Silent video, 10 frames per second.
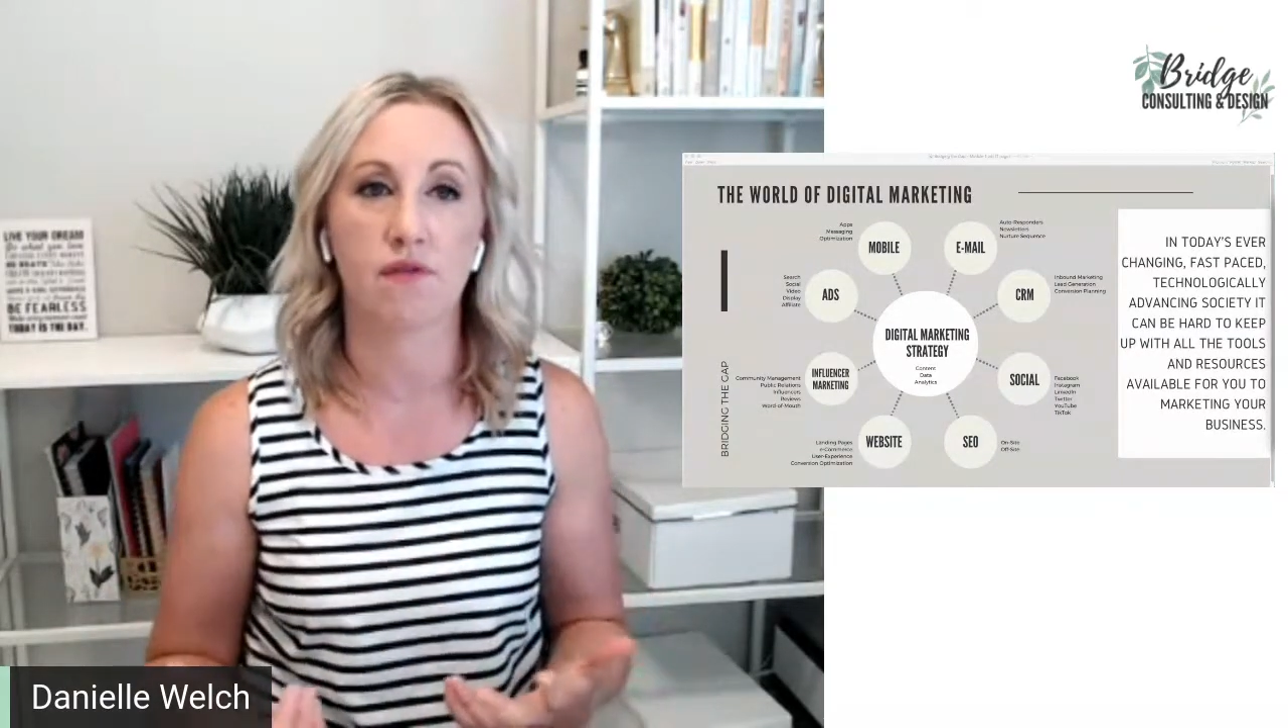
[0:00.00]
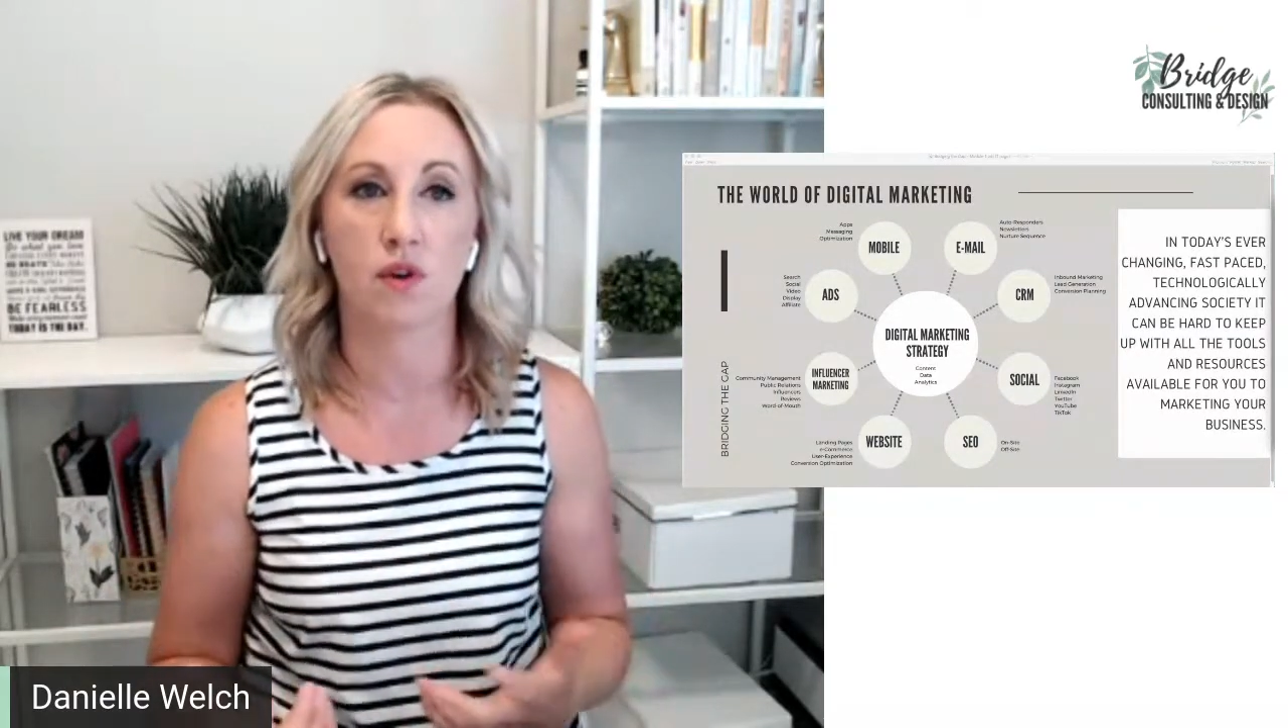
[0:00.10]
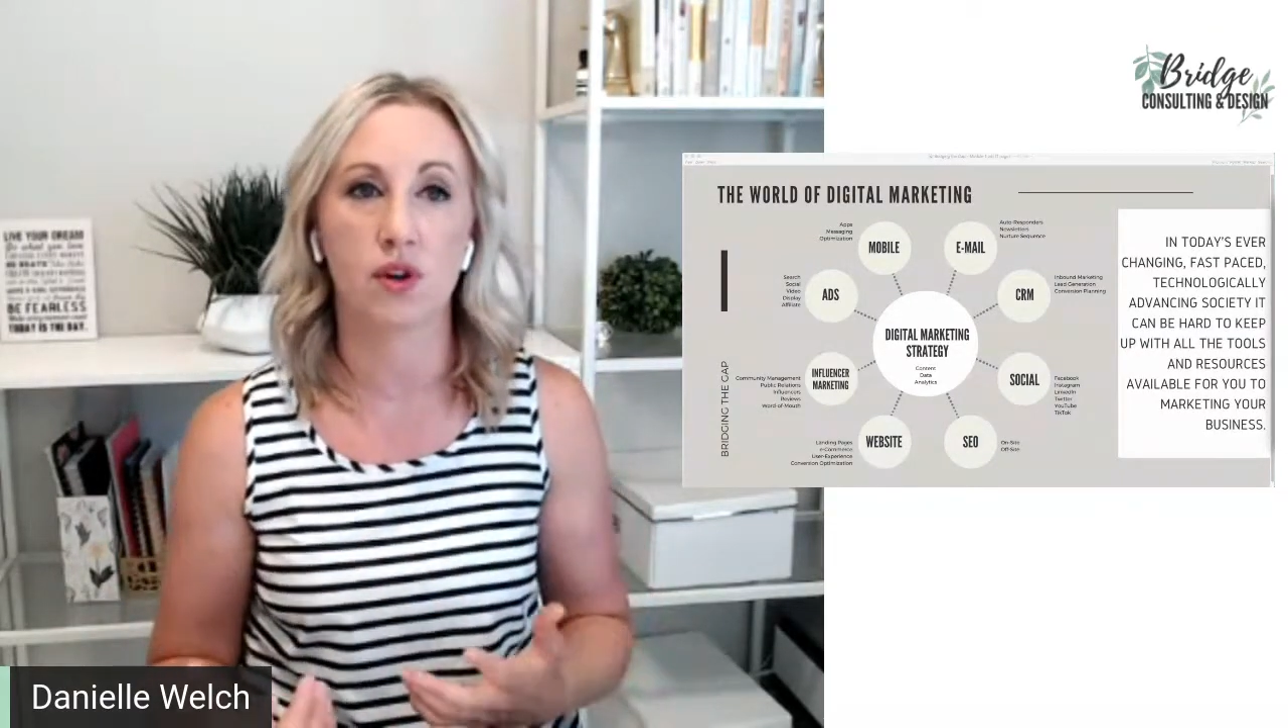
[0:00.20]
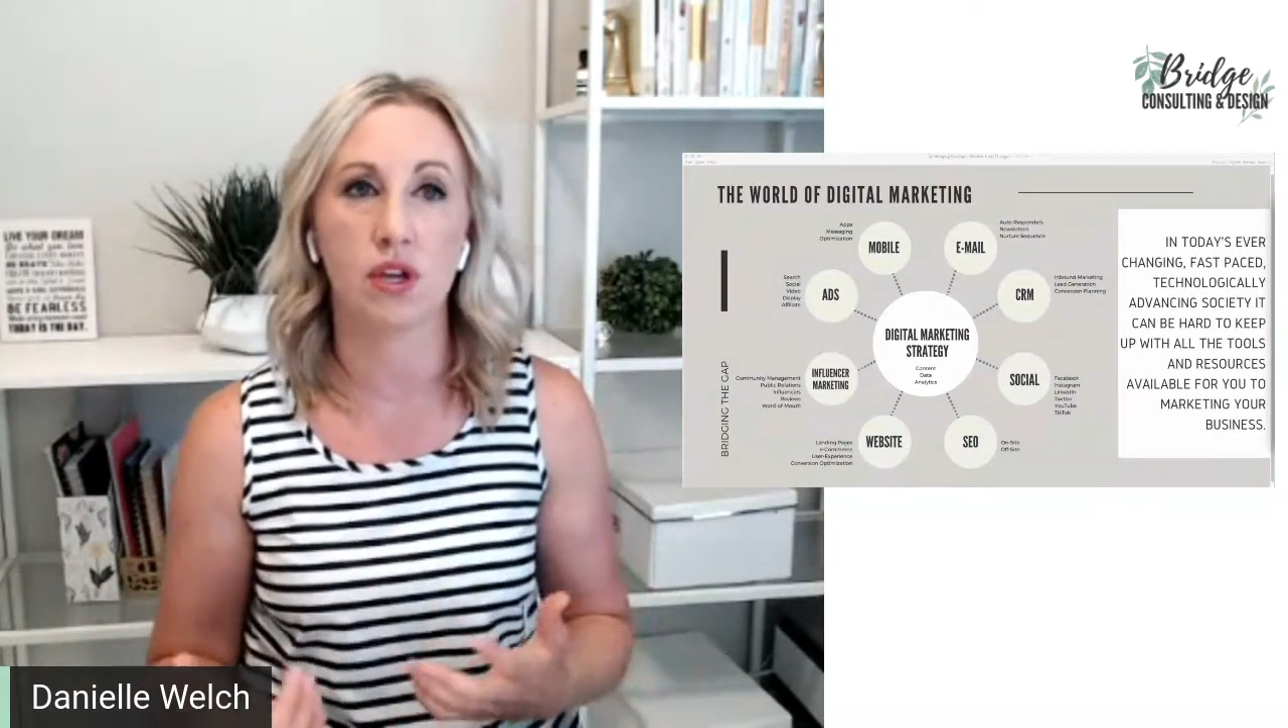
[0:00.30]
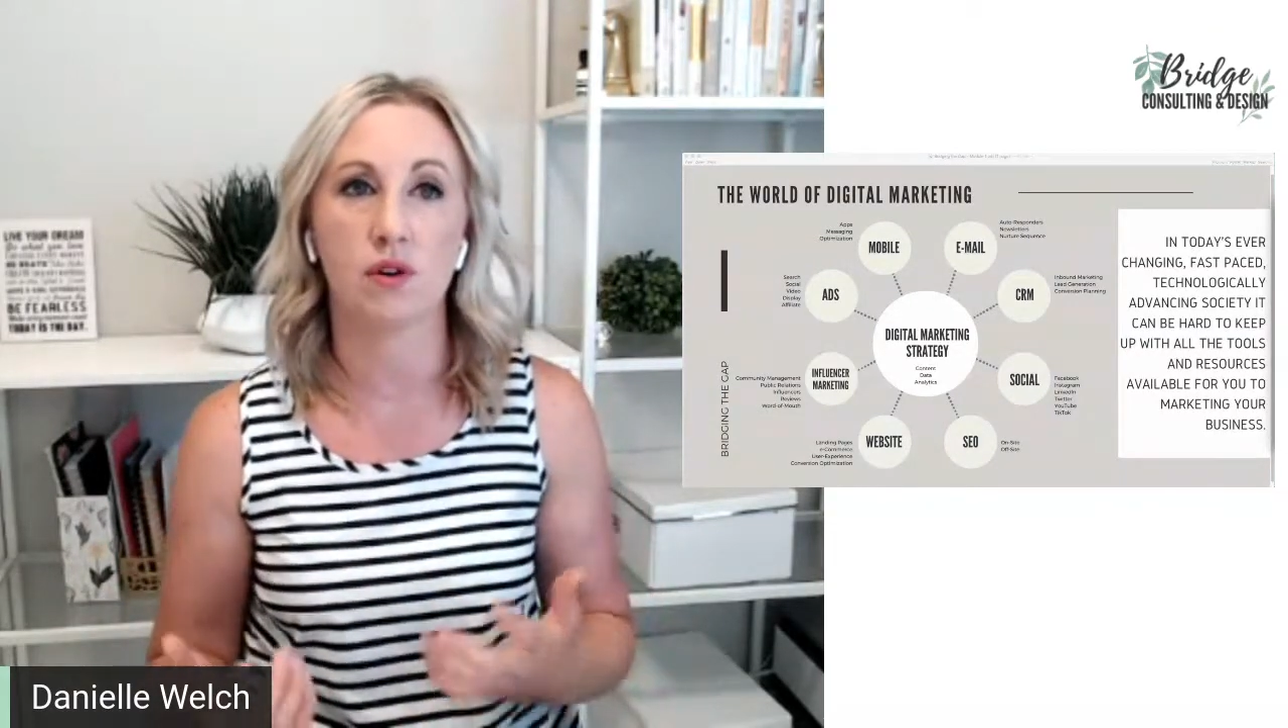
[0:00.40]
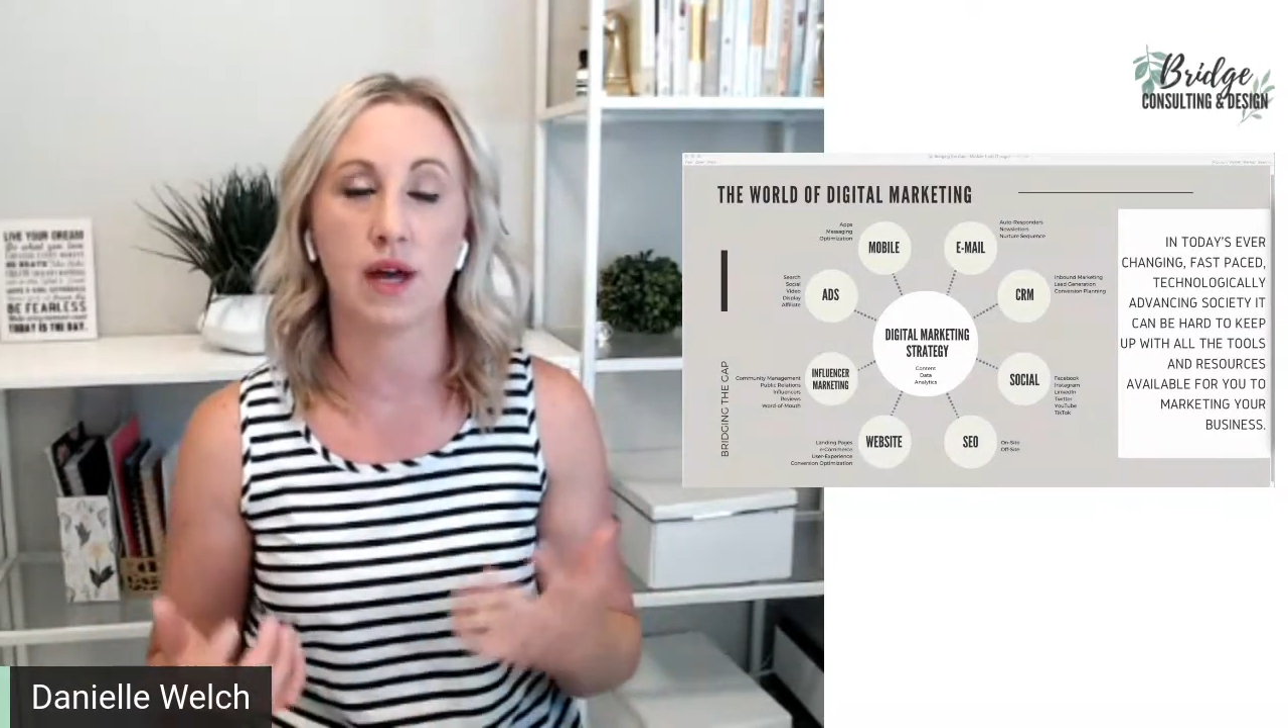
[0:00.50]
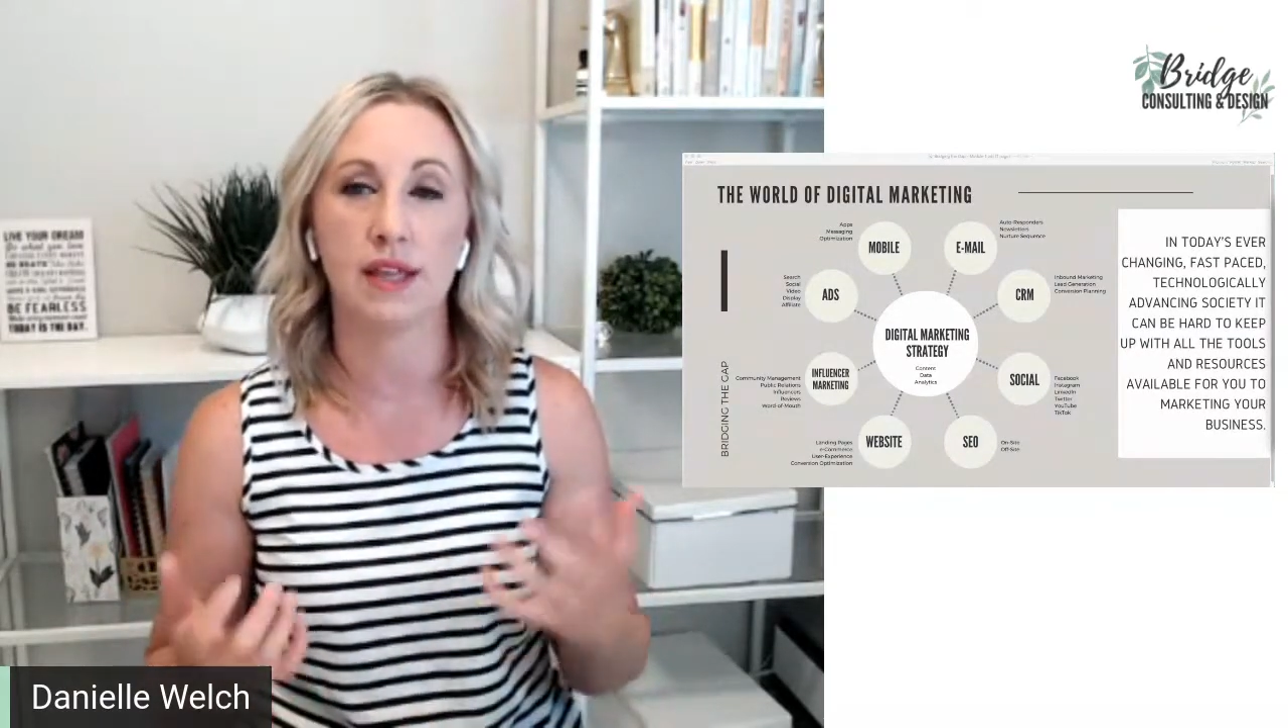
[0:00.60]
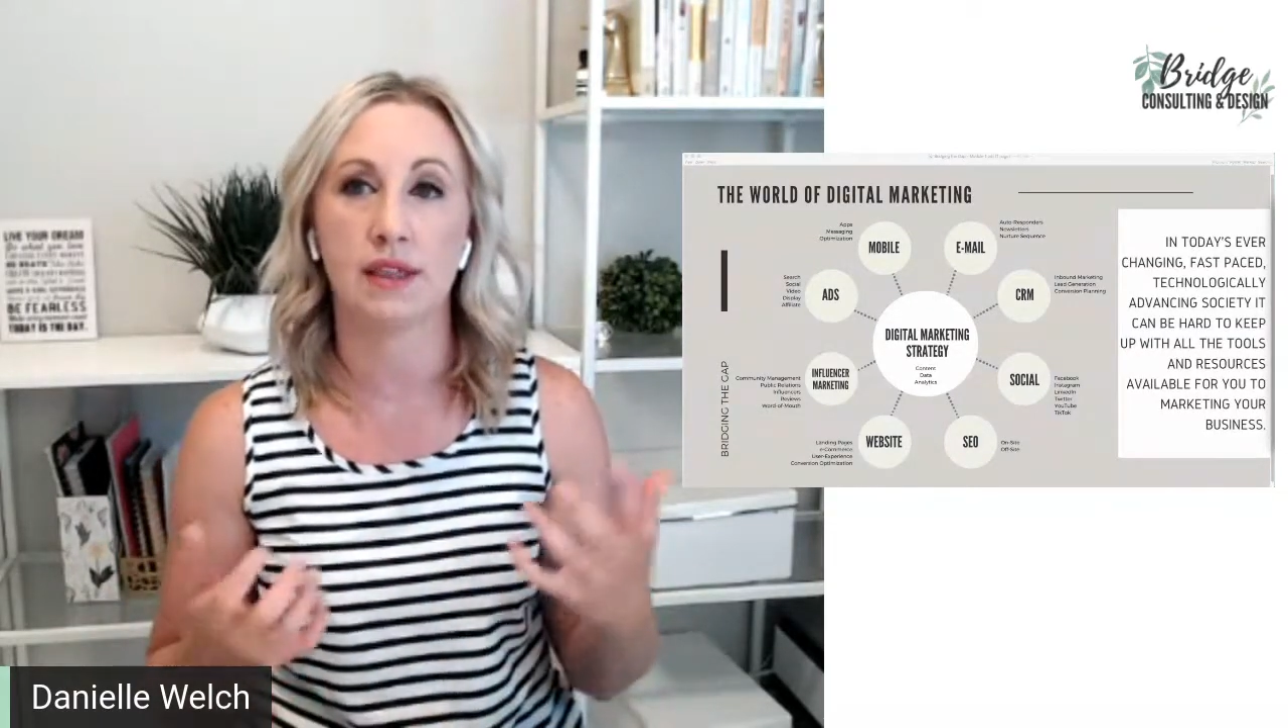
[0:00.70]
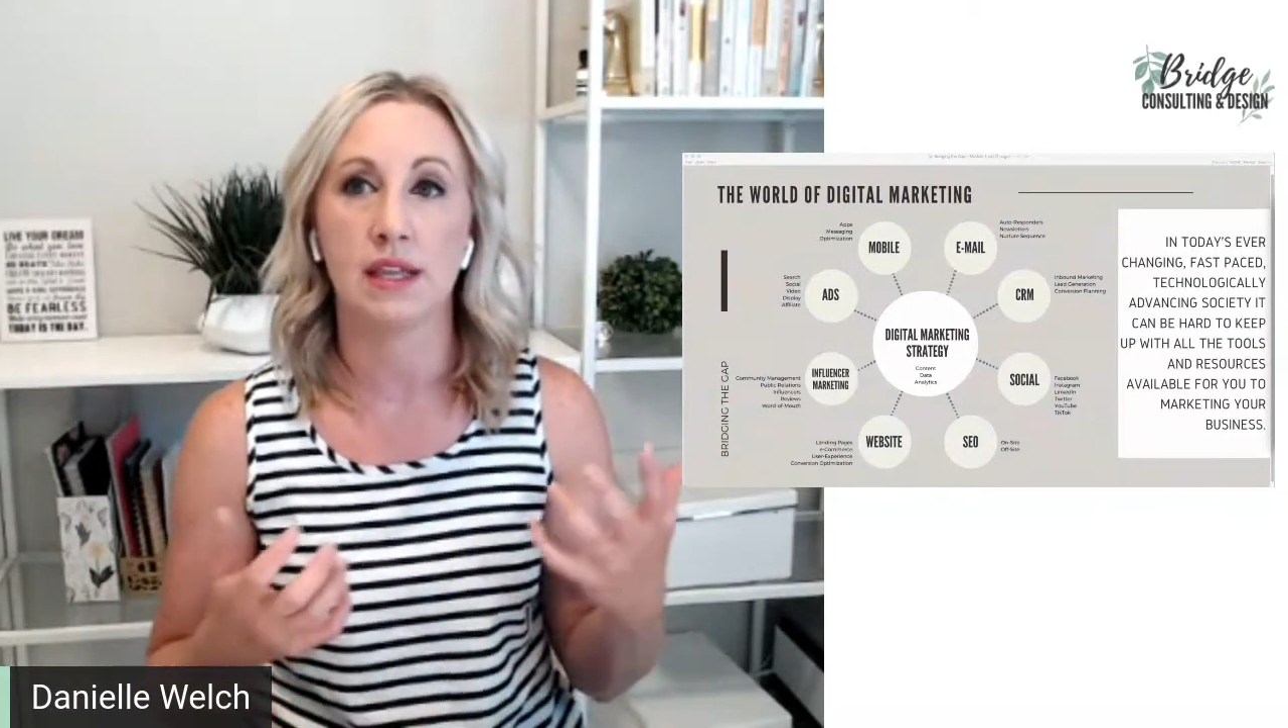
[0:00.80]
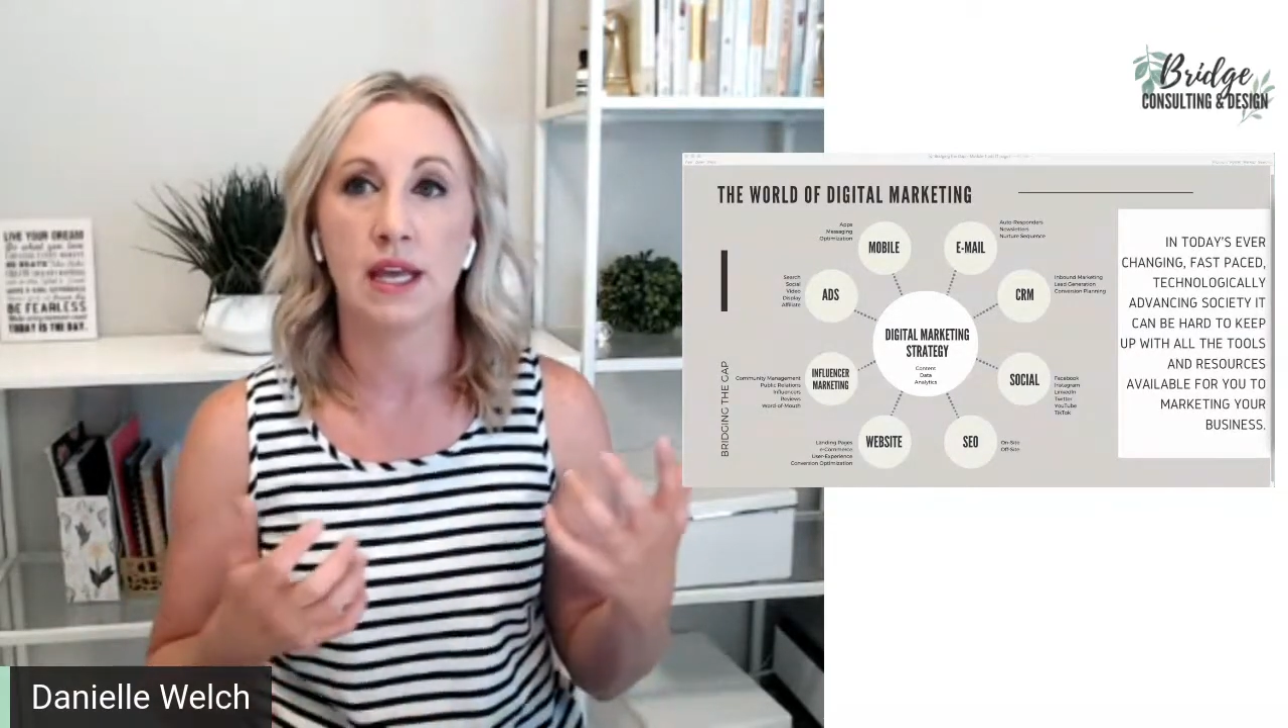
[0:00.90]
for you
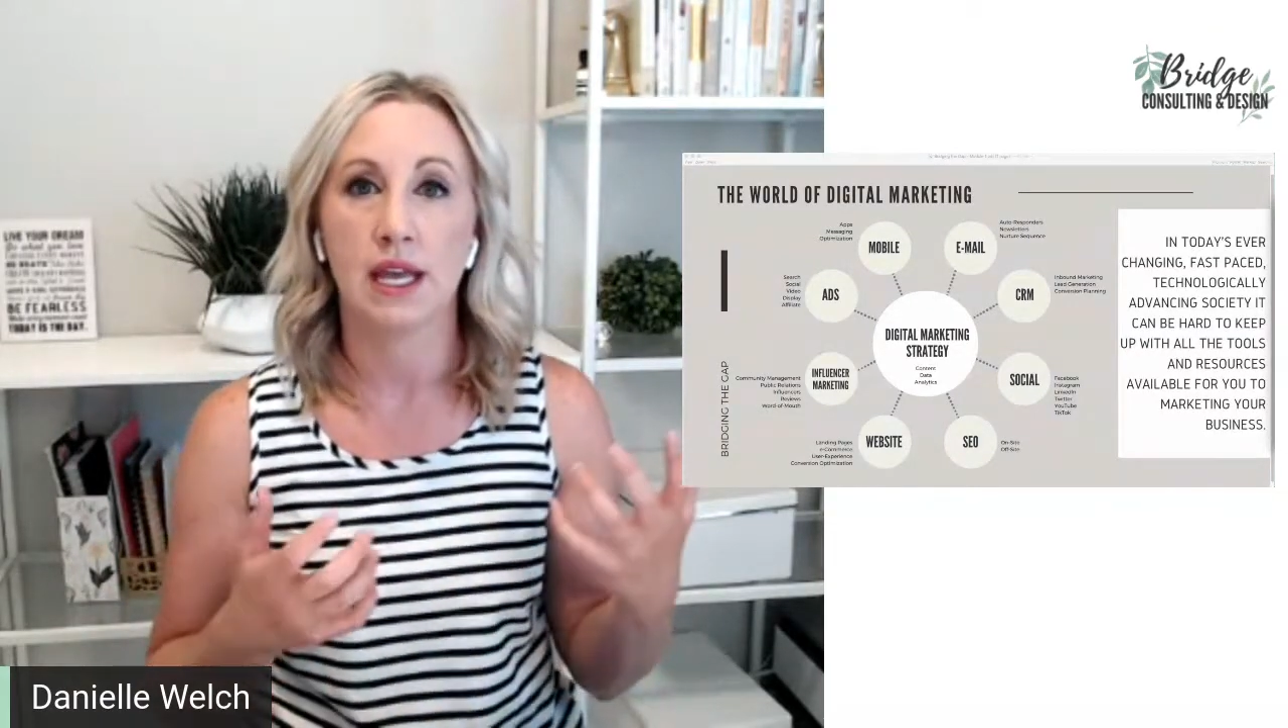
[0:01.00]
and